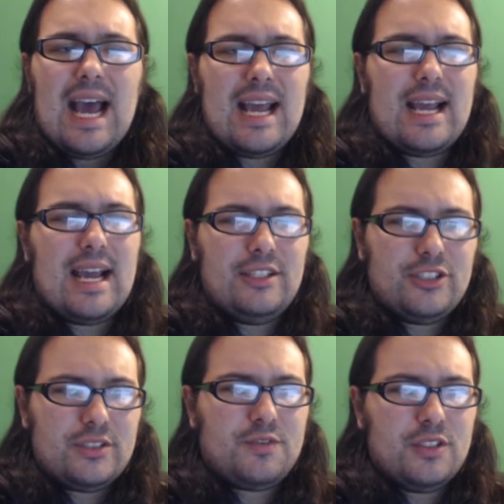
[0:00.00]
I
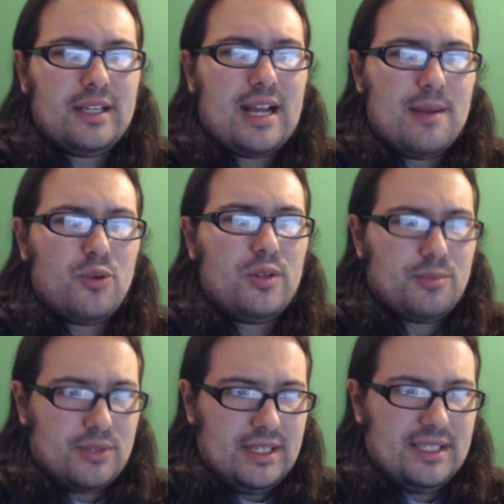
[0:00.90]
just feel like I'm going
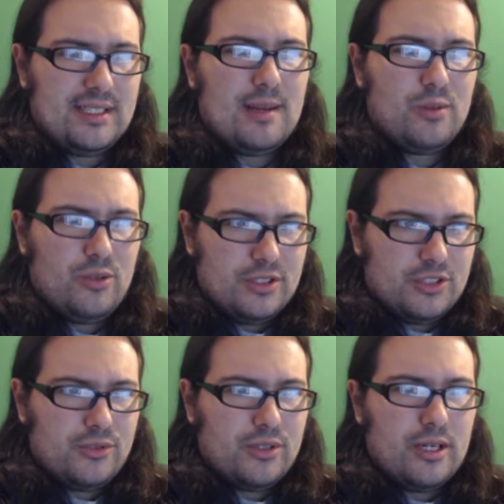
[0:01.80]
to break it, I'm going to
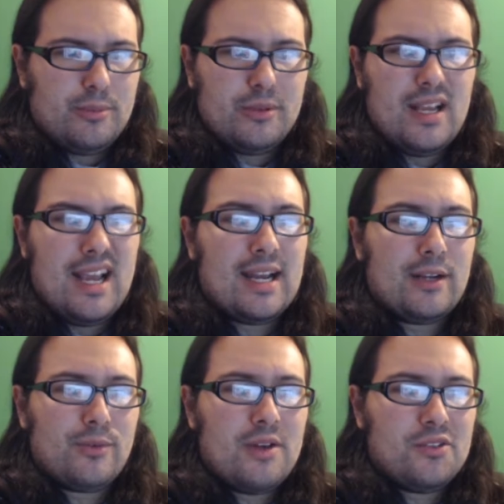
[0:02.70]
screw up, and
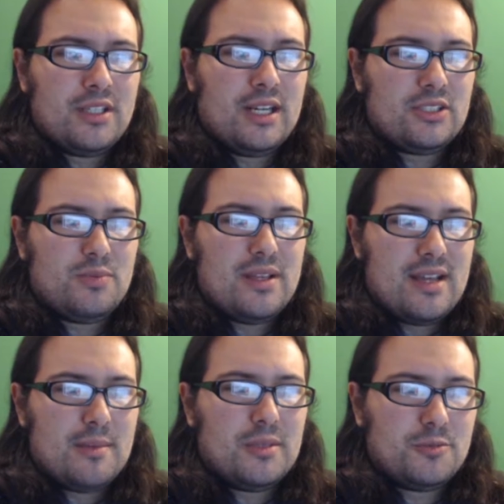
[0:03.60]
I'd rather not spend
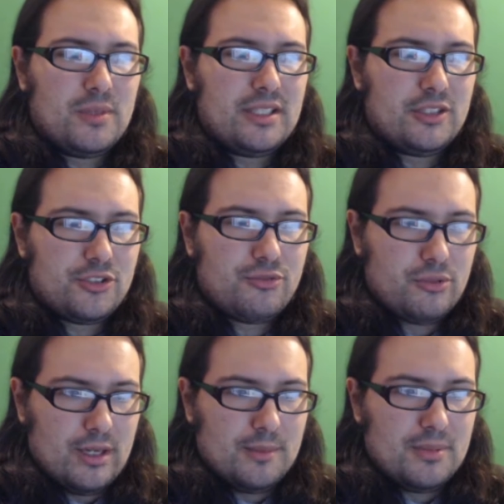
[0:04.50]
that much money to
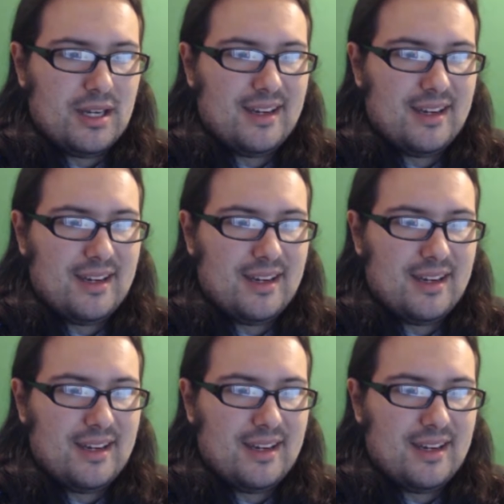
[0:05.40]
screw up.